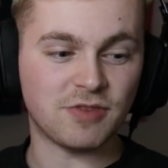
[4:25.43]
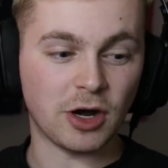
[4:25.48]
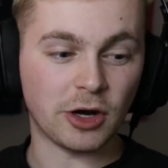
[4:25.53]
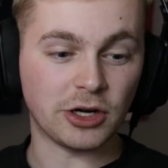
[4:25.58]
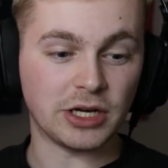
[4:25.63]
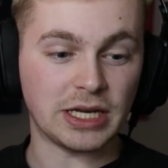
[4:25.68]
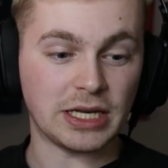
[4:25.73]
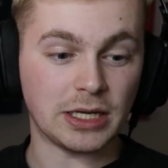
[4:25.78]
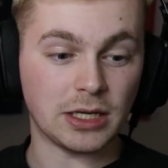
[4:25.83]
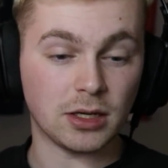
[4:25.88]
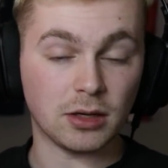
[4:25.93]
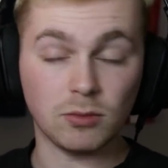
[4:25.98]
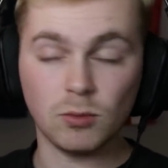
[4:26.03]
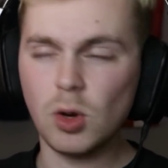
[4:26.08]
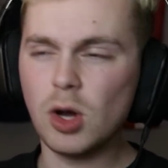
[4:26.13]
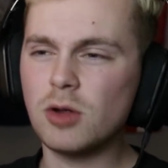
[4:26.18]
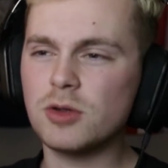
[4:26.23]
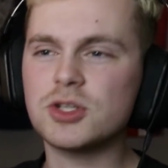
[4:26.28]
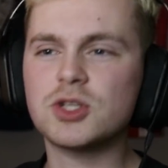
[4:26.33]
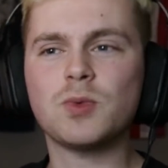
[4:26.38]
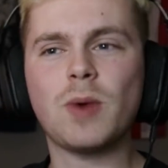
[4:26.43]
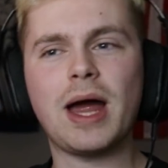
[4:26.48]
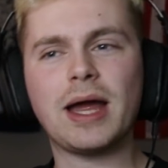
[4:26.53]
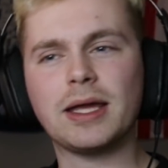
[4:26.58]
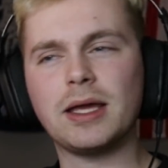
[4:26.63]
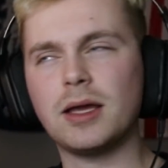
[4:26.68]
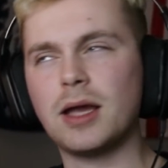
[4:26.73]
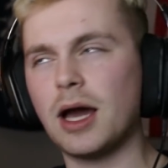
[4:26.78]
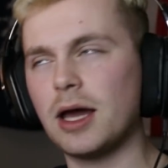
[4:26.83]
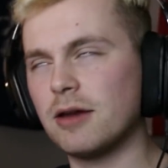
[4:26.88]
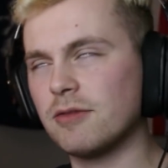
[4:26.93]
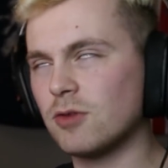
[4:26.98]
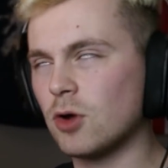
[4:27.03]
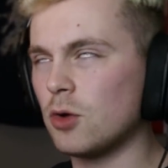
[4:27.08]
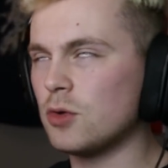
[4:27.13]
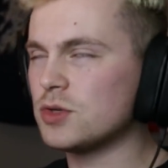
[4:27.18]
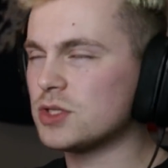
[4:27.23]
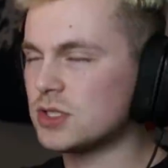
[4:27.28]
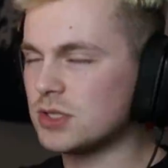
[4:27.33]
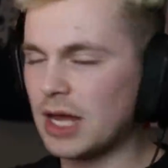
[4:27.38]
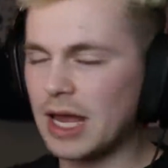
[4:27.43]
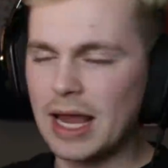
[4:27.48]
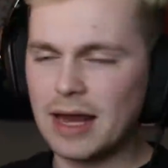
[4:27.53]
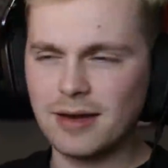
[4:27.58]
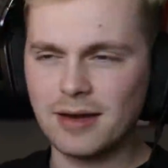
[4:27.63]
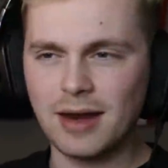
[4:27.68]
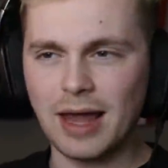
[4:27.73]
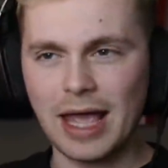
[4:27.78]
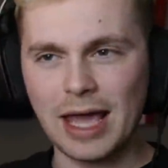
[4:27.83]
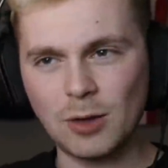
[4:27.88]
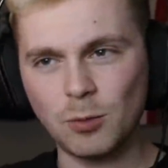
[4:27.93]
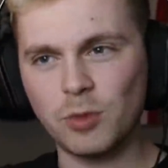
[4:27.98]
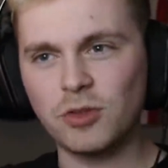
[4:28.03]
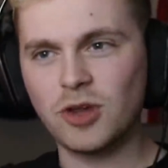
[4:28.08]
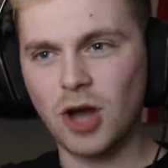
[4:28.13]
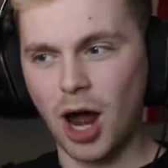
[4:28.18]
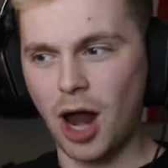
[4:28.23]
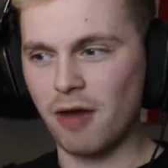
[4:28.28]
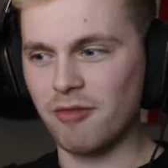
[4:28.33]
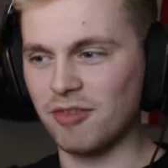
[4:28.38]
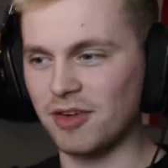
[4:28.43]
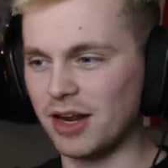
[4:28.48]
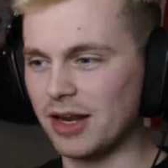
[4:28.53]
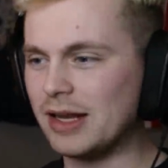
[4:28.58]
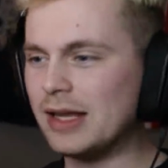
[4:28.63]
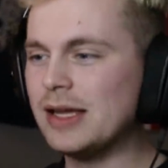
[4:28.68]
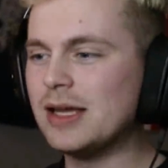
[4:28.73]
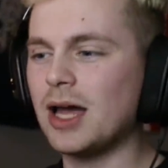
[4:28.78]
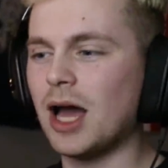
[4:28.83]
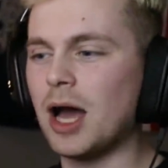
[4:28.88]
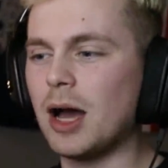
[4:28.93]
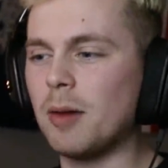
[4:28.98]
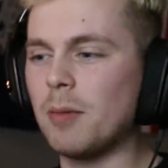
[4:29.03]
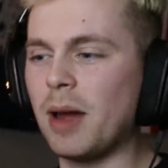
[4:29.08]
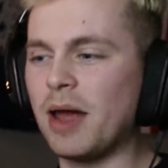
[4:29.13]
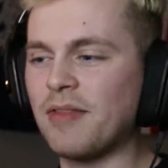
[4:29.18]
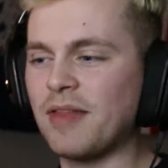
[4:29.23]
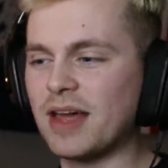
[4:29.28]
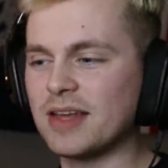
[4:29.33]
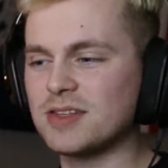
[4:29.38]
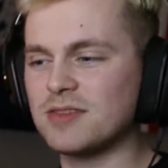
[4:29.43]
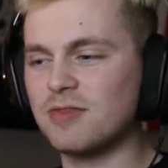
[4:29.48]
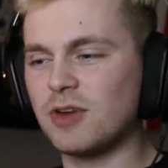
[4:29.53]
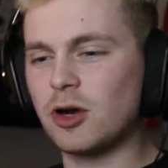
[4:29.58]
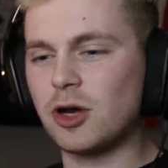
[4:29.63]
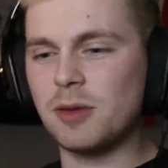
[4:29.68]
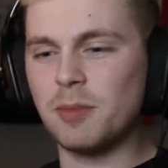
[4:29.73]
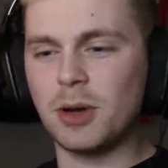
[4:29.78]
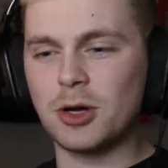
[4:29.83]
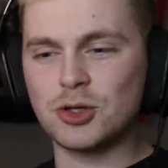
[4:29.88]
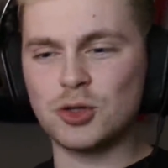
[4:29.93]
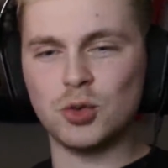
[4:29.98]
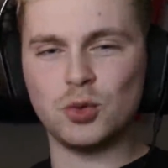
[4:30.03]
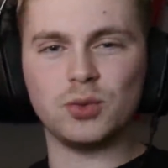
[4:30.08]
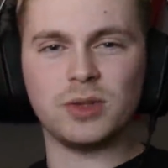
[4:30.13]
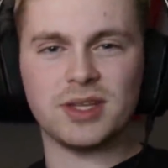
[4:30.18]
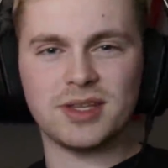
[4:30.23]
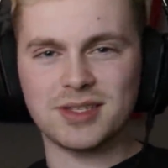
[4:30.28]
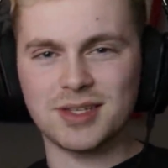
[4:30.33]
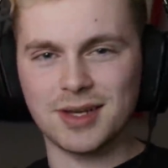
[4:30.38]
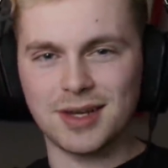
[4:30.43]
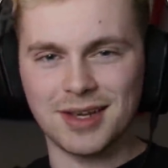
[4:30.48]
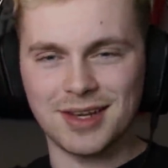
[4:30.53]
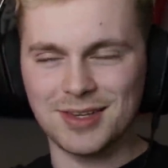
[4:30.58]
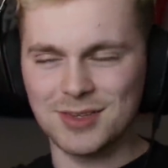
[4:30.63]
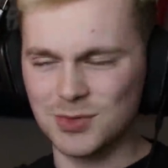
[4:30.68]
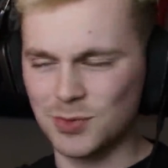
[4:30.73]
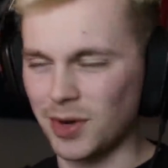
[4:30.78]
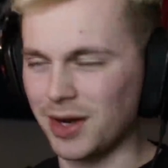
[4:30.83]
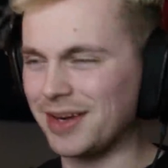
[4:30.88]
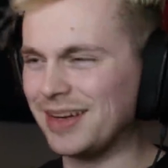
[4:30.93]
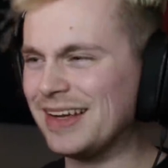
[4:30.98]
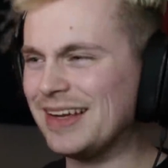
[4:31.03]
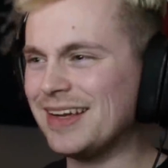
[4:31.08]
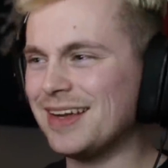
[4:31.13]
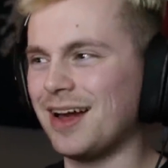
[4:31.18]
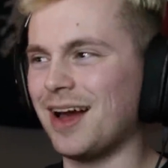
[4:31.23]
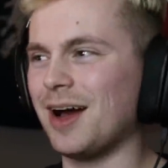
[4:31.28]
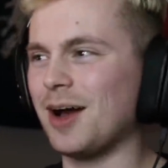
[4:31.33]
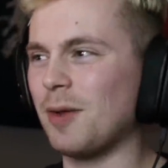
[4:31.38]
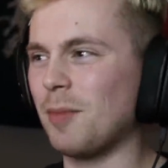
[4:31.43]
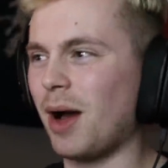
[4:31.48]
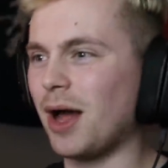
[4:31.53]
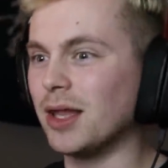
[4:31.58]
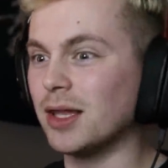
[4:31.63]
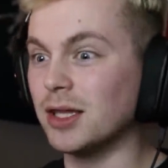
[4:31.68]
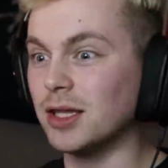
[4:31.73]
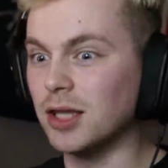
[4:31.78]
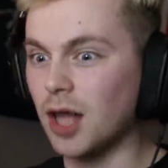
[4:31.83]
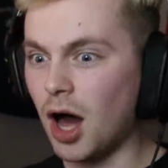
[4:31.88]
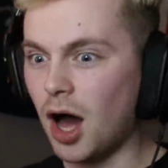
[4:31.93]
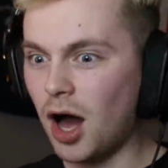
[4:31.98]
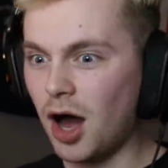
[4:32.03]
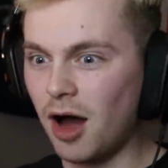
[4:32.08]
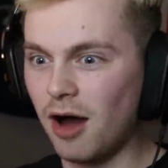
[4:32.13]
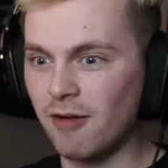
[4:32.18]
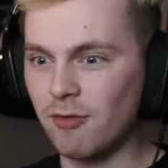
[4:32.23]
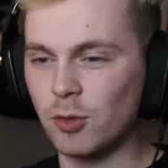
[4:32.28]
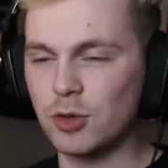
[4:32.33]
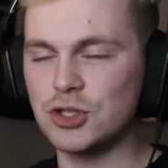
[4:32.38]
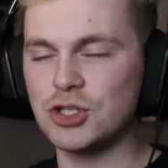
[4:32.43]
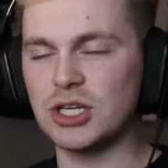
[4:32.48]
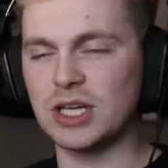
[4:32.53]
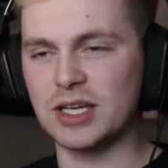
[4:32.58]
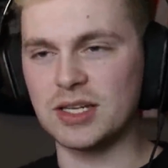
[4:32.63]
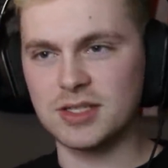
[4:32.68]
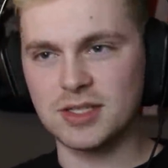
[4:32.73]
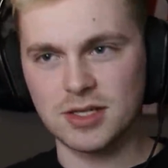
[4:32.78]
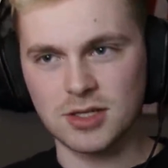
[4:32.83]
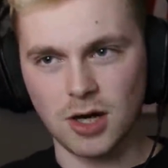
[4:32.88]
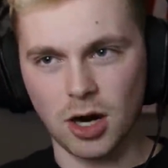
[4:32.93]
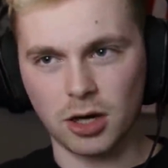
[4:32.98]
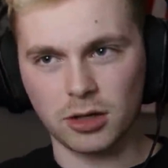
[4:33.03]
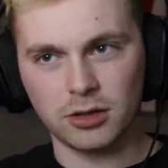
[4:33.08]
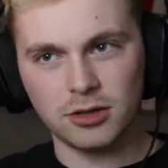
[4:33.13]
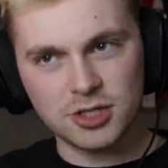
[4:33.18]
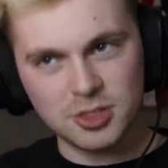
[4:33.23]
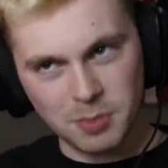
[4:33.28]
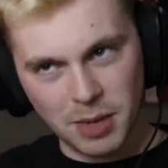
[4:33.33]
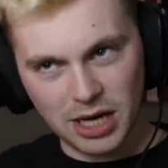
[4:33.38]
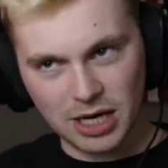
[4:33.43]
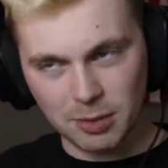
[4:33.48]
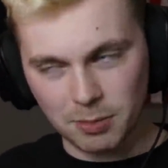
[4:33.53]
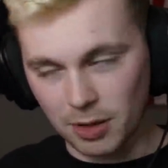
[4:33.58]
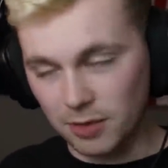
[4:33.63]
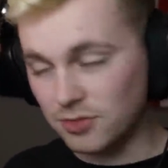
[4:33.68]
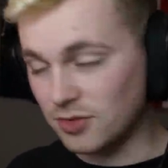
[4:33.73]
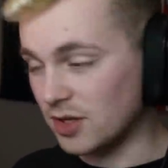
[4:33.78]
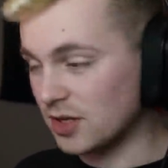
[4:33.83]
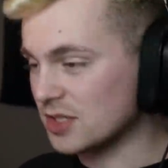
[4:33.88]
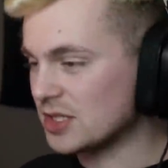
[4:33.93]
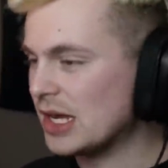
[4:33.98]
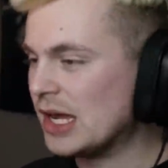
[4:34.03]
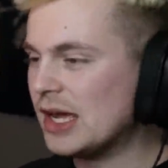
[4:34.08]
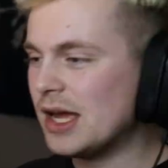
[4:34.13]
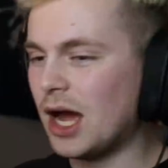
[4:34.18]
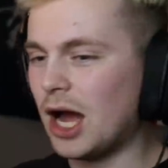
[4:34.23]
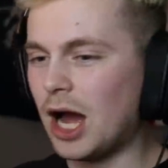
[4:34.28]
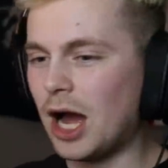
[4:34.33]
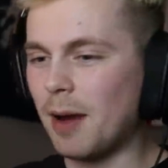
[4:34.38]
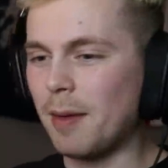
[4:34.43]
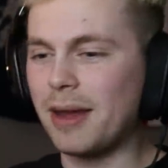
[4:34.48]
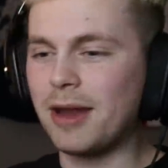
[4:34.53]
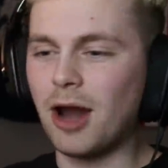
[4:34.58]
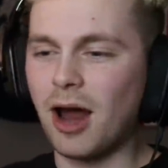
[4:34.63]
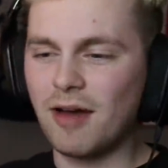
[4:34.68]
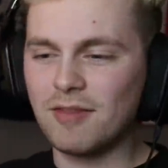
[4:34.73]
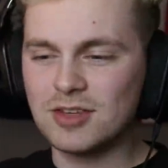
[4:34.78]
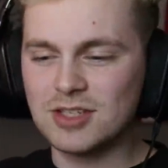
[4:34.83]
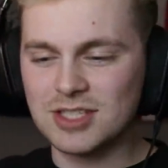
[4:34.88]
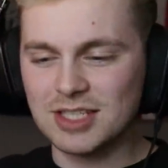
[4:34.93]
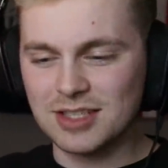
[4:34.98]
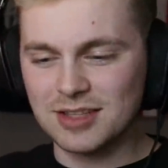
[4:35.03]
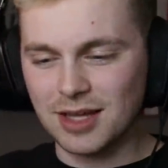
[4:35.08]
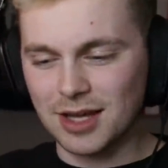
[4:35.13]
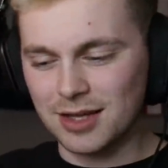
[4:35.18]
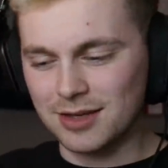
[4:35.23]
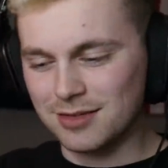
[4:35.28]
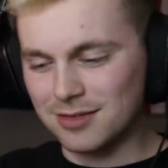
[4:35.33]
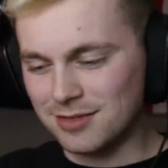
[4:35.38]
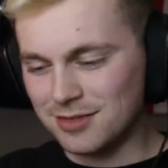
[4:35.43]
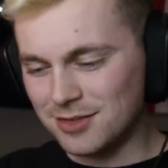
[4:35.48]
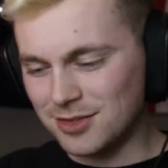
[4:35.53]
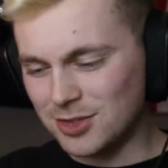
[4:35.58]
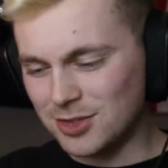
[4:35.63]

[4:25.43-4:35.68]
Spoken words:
very, well, swaggy kind of goes hand in hand with confident, and that's very much who Lisa is, right? I love when she gets to talk her smack about things. And obviously that